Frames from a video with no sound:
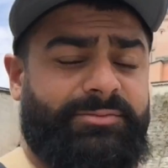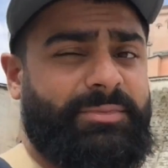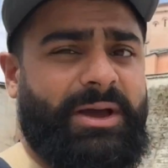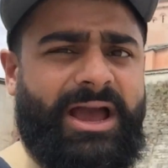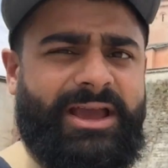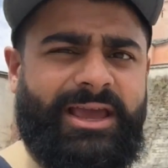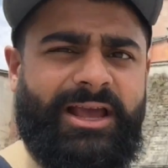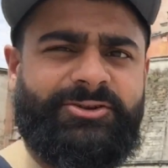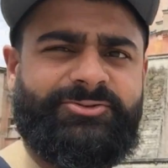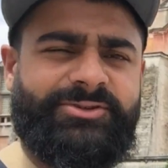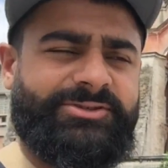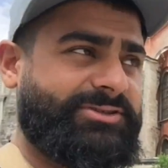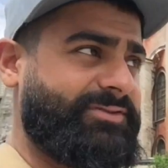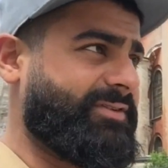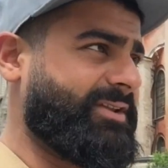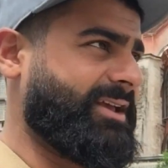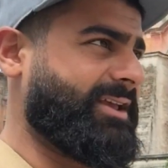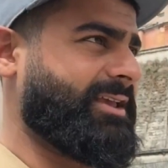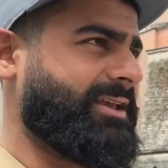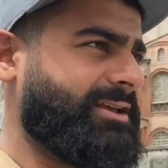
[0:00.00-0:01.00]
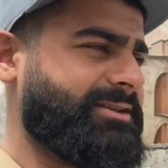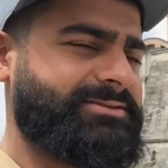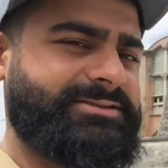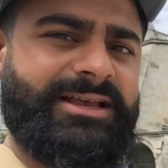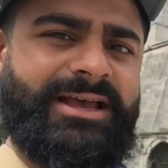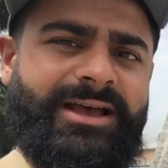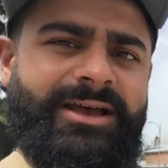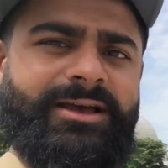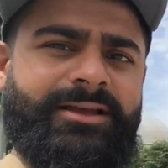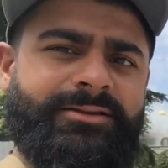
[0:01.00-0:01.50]
the back entrance of it, I guess,
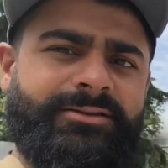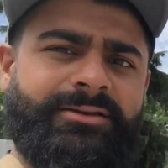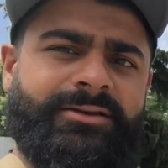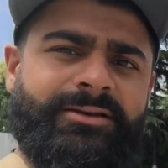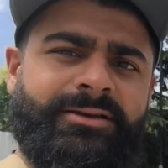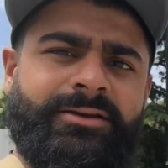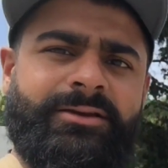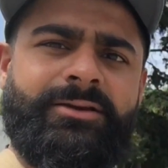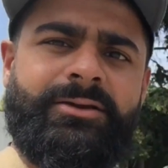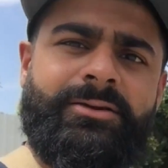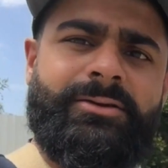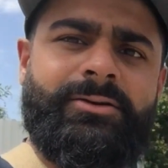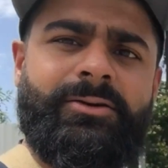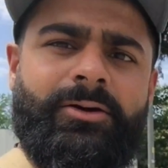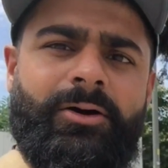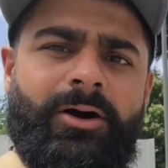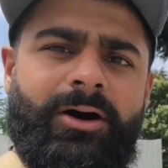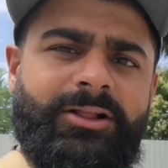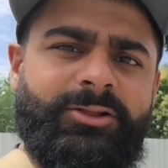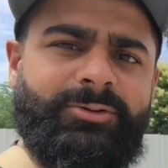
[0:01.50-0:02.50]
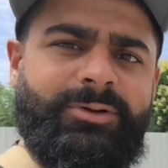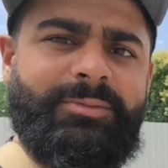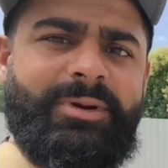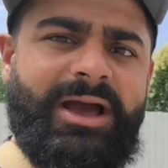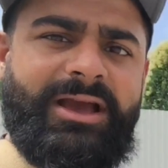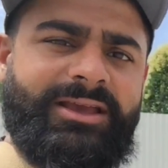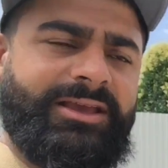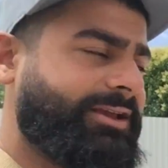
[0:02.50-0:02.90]
and all the way back